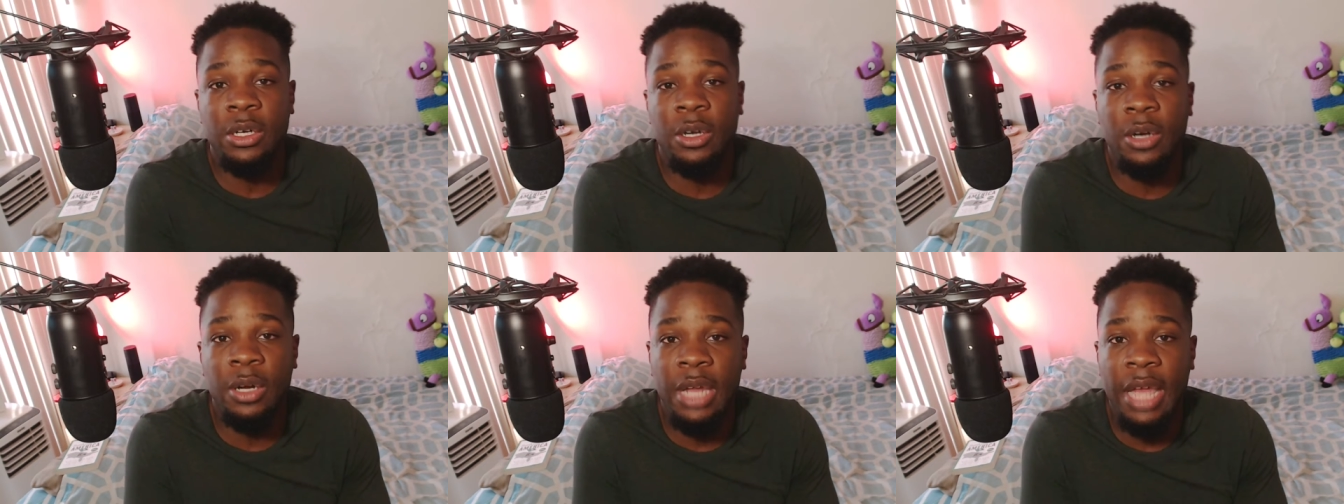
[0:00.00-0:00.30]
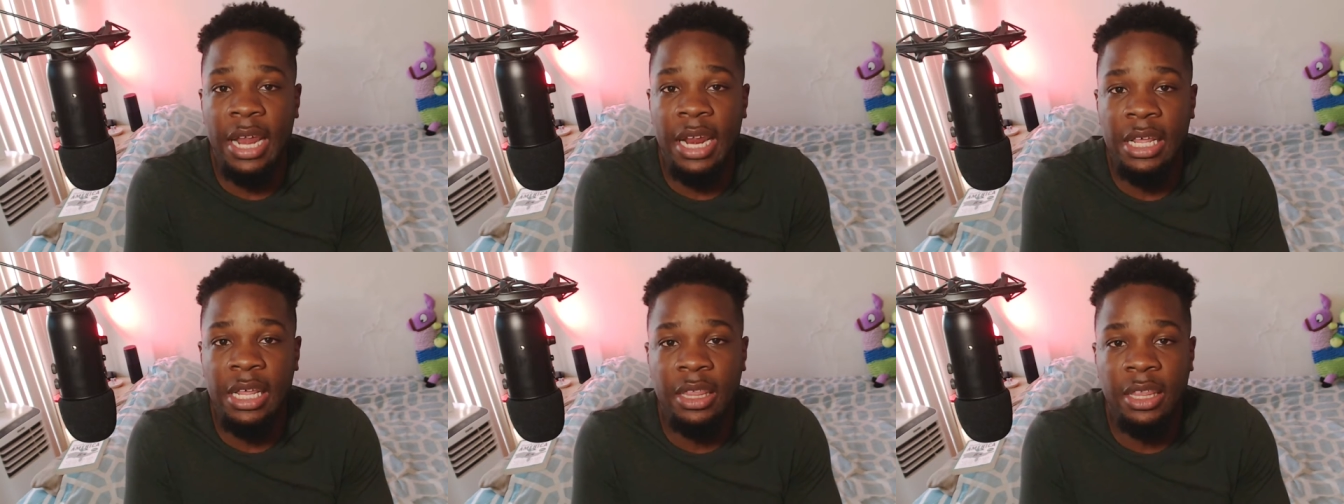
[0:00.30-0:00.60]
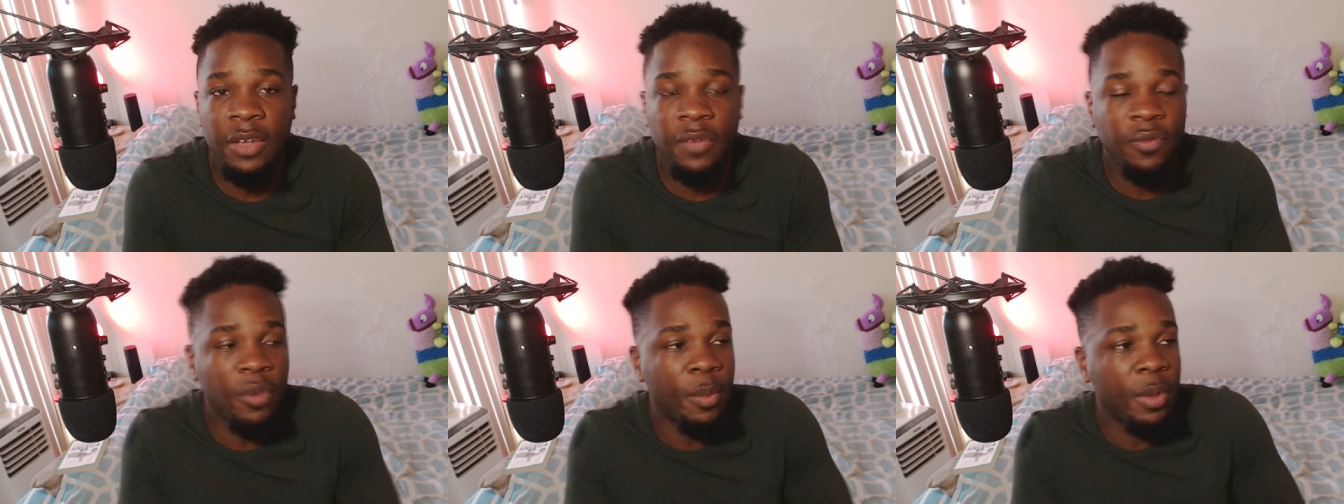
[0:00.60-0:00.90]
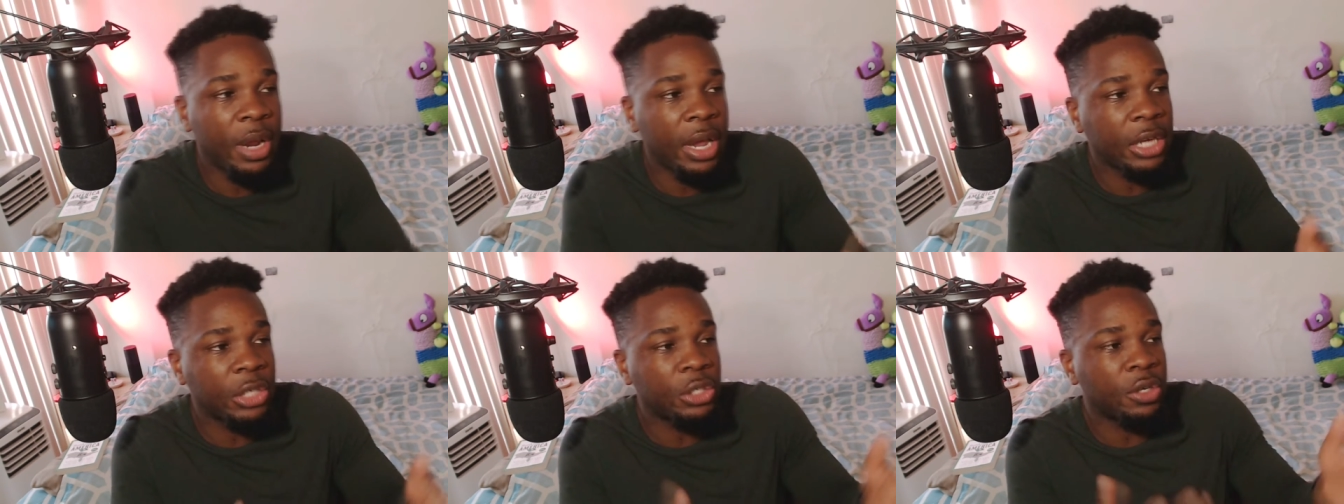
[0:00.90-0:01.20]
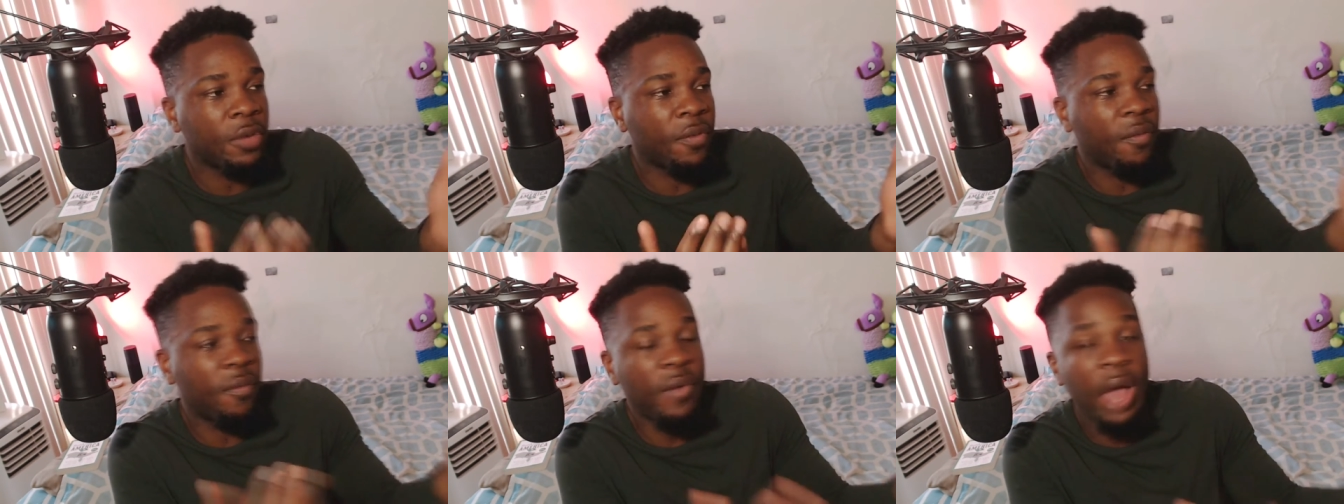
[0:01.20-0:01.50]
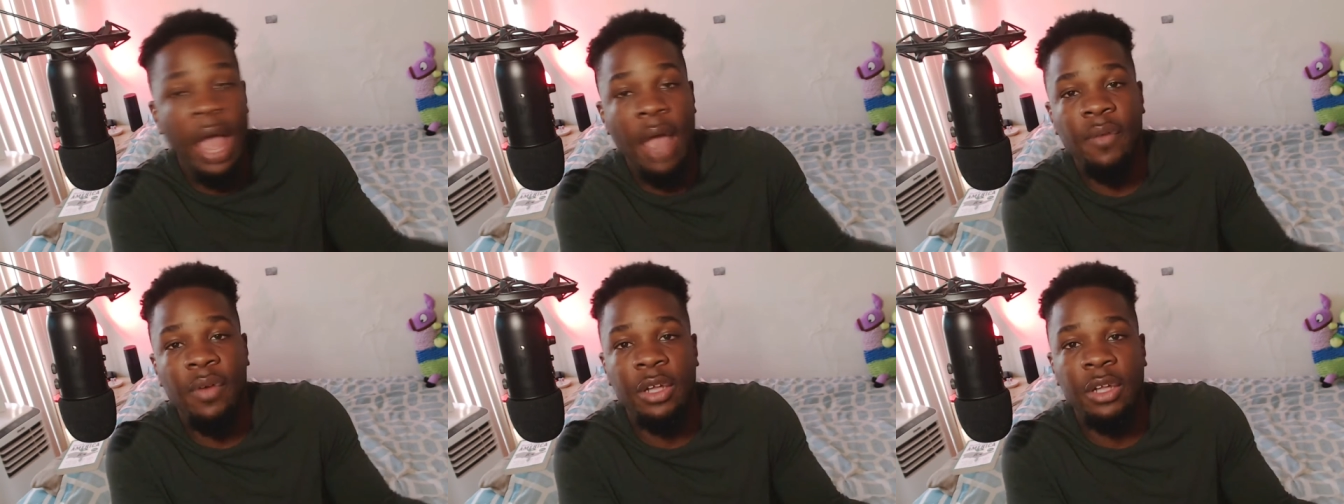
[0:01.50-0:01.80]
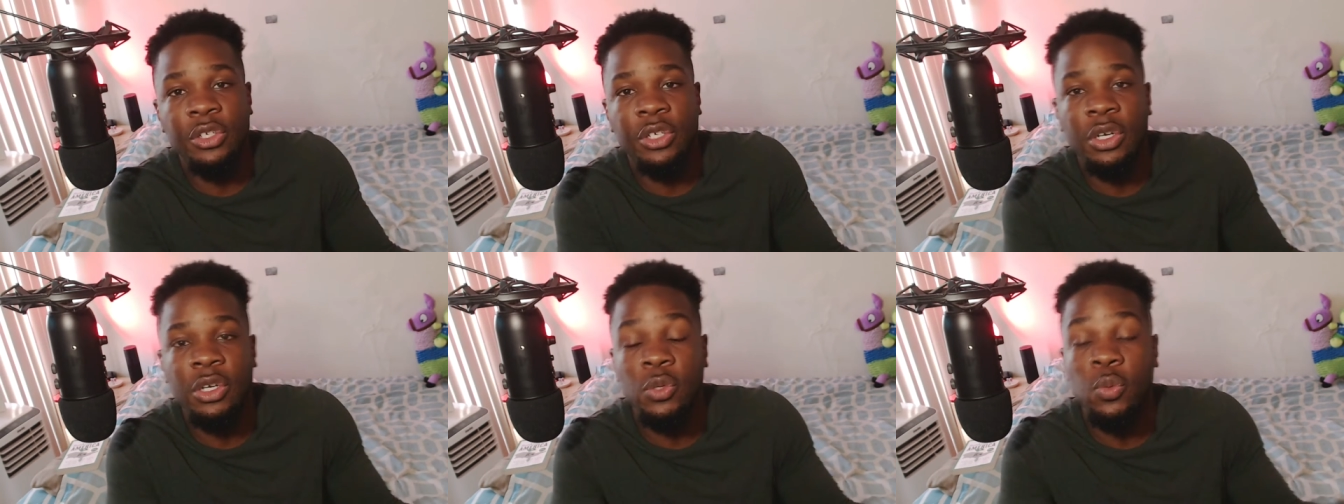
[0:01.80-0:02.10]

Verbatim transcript: to earn anything from an extra five hundred